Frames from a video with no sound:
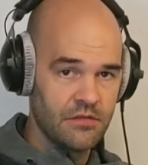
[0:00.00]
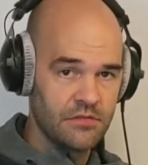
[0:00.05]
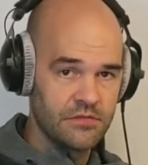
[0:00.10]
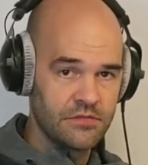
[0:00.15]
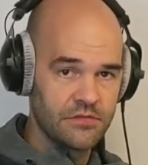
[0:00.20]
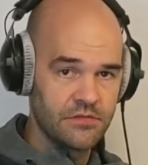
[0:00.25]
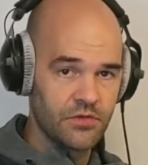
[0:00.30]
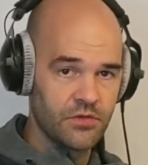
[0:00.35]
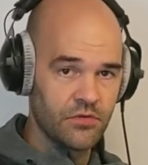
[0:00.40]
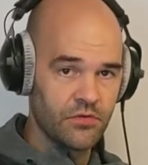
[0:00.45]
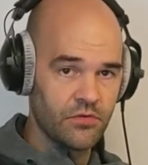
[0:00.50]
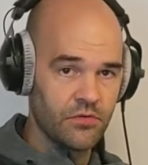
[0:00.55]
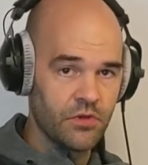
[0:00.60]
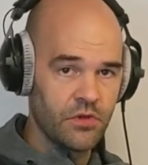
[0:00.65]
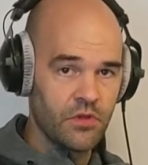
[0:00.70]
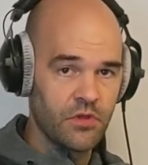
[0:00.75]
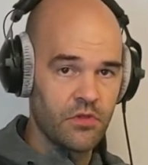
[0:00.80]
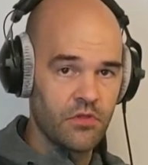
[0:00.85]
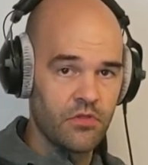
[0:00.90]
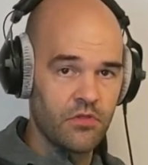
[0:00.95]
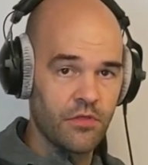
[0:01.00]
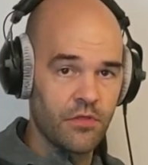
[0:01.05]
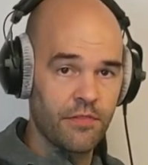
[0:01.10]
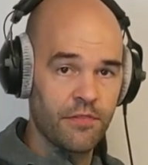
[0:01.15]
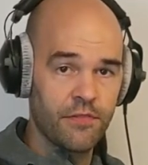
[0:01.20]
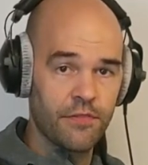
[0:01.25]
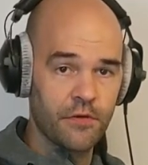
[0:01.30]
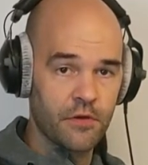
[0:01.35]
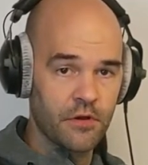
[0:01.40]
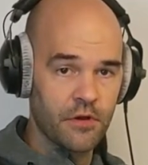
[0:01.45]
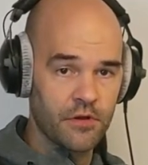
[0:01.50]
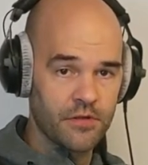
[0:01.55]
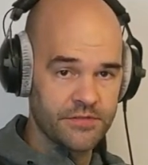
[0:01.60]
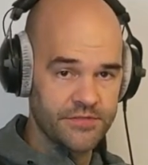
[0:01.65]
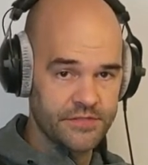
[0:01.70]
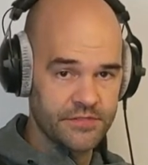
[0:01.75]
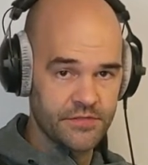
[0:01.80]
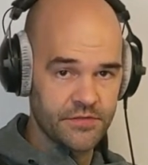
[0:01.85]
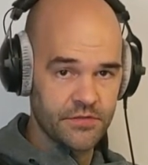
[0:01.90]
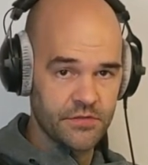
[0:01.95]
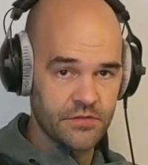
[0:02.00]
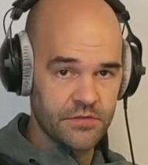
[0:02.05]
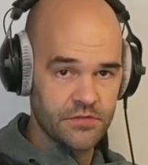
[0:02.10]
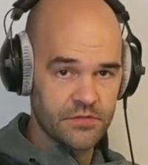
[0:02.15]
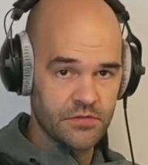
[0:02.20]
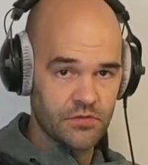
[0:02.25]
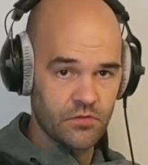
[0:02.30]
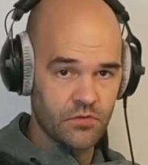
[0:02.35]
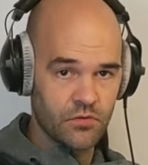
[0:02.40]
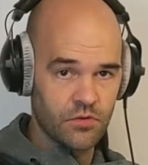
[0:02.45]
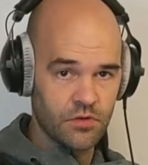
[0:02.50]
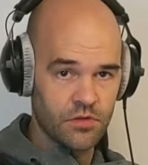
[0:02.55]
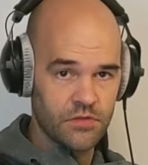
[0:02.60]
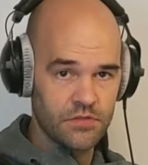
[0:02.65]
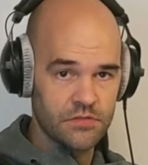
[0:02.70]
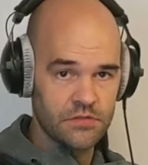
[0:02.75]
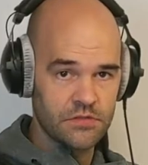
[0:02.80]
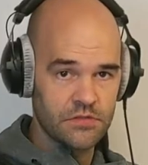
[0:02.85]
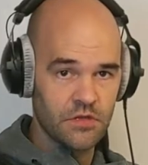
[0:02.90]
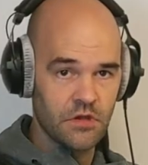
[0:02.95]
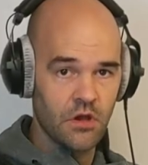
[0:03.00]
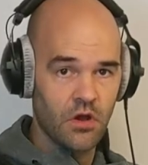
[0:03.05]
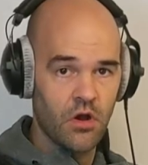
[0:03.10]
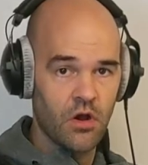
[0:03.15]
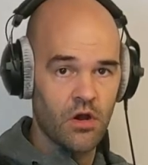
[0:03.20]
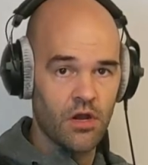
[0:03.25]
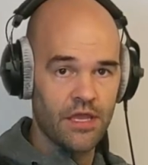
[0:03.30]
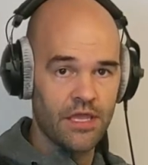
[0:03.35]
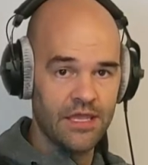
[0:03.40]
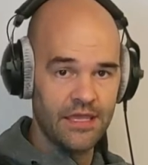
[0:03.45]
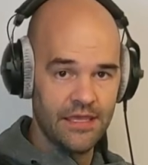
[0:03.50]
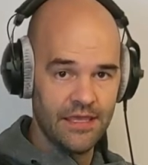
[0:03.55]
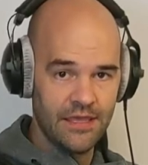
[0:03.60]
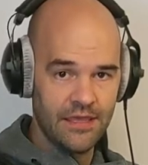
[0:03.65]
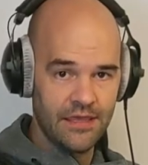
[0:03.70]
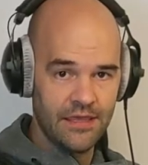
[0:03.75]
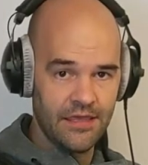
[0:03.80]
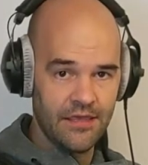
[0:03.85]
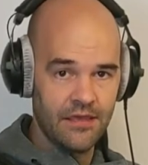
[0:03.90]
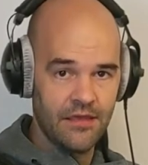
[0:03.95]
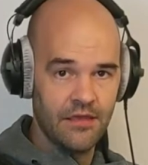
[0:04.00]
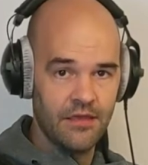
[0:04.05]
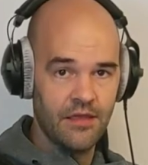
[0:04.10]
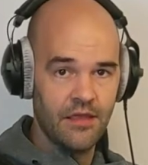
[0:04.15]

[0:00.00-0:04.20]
So the thirds to those chords are E,